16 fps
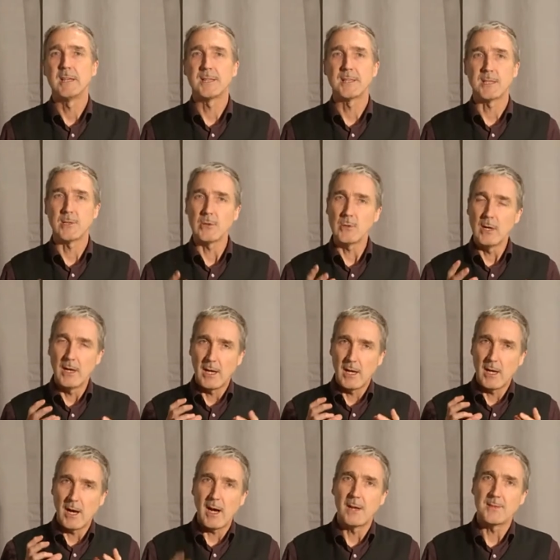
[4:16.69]
to
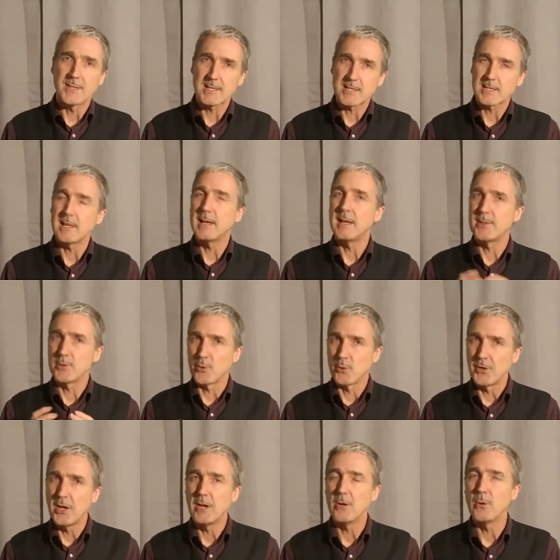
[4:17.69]
understand or
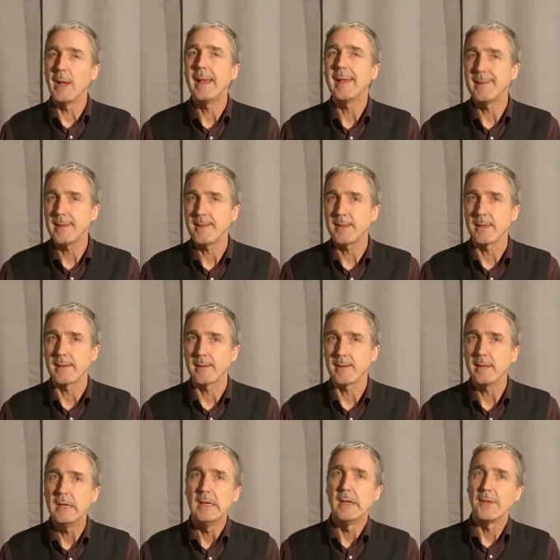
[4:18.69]
know anything
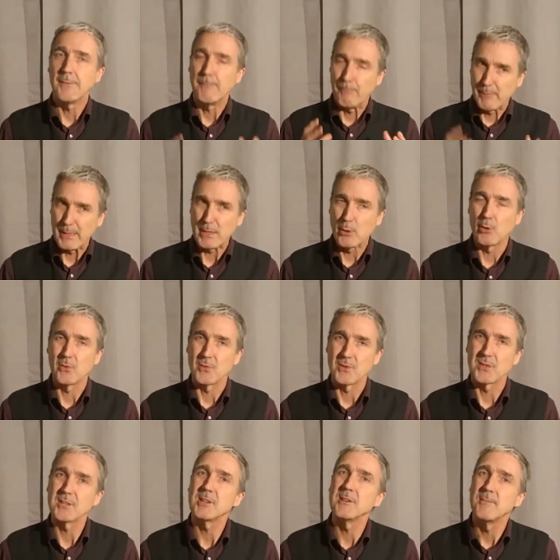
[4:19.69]

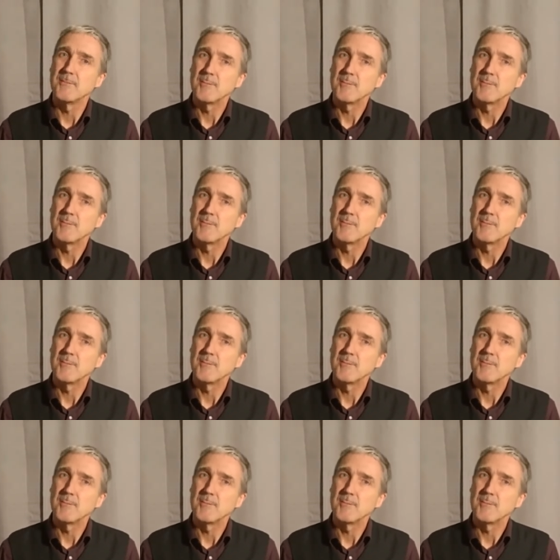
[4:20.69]
beyond